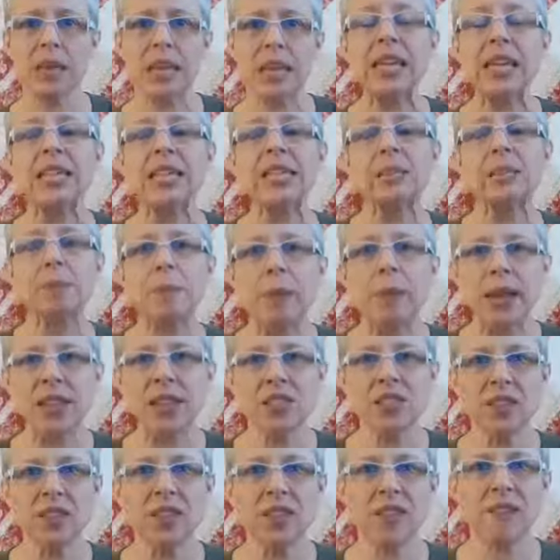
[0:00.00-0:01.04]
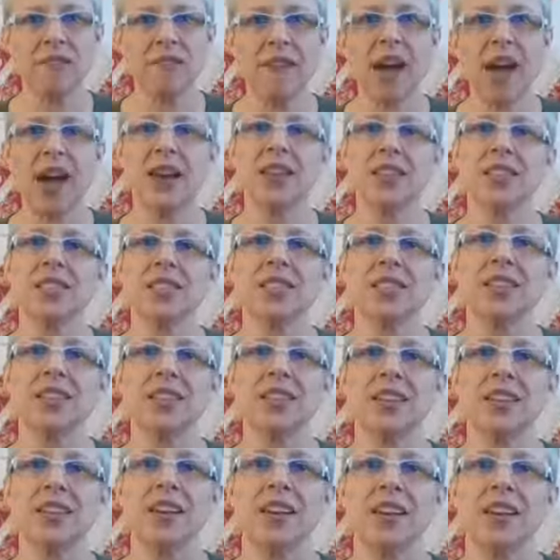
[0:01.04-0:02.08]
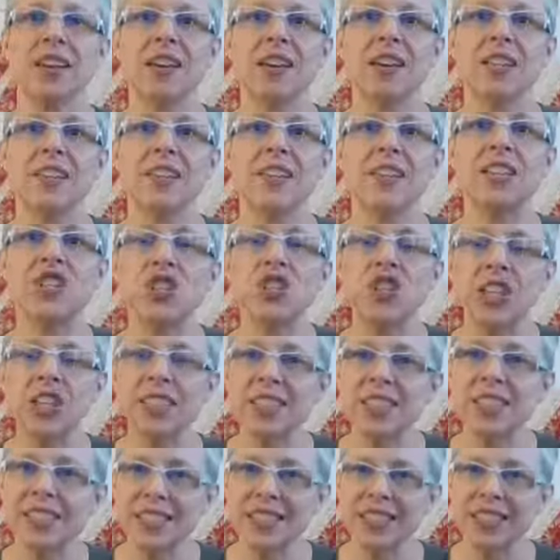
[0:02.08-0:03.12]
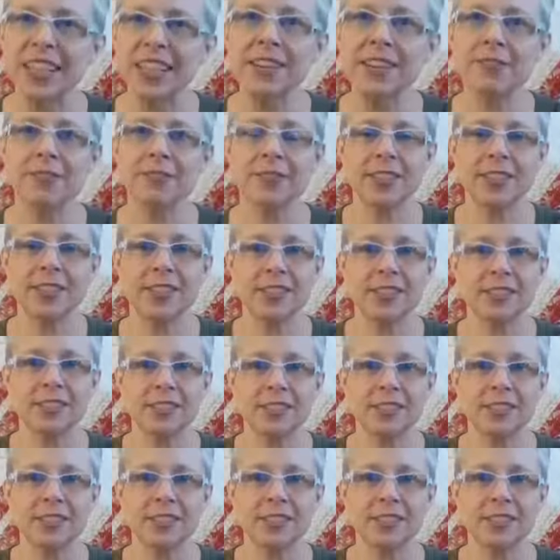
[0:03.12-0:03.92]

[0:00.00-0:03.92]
it is based on the fact that Jesus lived,